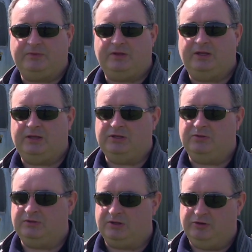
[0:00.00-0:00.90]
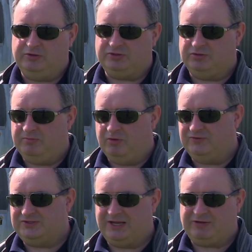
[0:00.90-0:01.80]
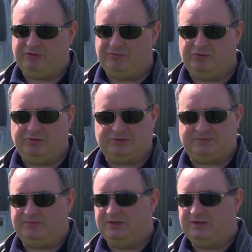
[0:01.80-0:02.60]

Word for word: uh, you know, including sort of moving secondary rules,